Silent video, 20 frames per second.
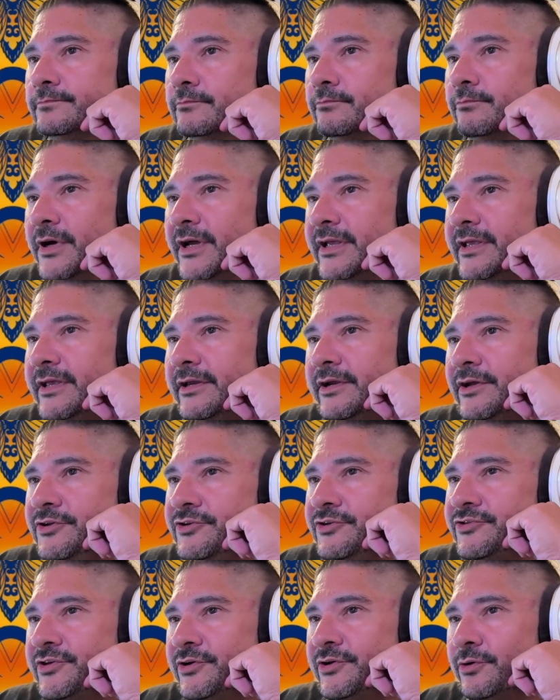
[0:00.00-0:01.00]
But you
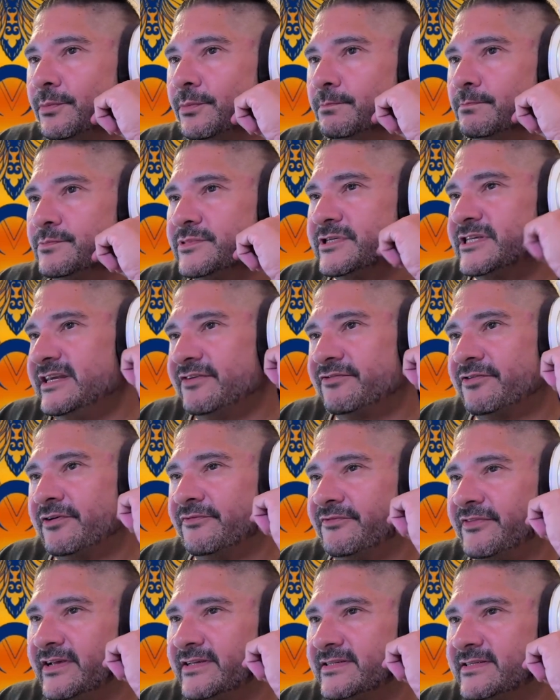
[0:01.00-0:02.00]
still see
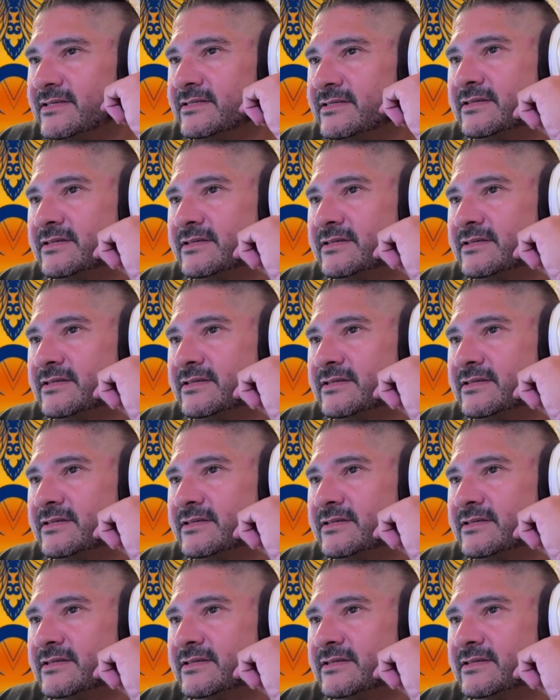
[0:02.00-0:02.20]
different faces.